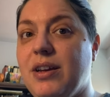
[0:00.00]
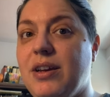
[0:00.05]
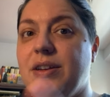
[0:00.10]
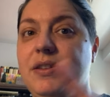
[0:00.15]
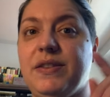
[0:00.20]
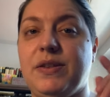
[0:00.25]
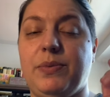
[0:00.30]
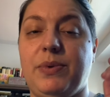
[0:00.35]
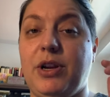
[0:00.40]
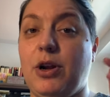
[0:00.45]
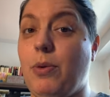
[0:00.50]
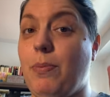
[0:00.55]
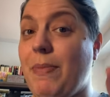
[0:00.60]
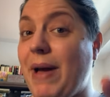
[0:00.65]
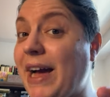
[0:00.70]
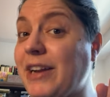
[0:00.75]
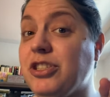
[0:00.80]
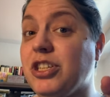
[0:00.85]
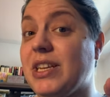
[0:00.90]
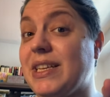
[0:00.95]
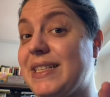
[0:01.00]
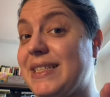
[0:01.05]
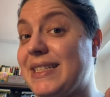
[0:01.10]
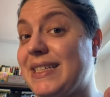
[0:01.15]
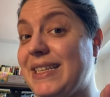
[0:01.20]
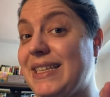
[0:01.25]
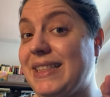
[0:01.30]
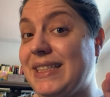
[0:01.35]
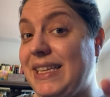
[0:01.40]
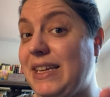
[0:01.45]
So we know magic is
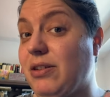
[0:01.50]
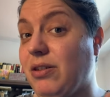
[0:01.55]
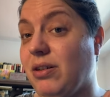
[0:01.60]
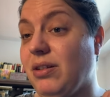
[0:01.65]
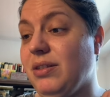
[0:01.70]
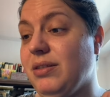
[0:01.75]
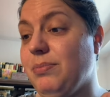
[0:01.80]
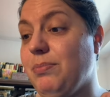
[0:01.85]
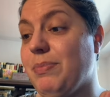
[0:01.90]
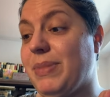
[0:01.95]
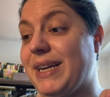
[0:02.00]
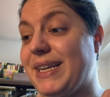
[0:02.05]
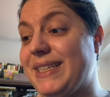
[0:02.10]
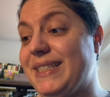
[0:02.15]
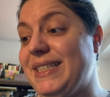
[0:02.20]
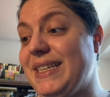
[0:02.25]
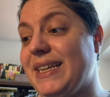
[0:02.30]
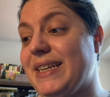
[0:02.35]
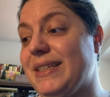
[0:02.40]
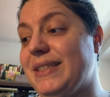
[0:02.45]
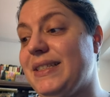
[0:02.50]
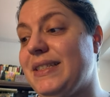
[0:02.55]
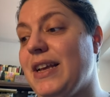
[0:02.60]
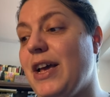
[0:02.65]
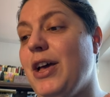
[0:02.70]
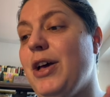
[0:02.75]
illegal, but exists,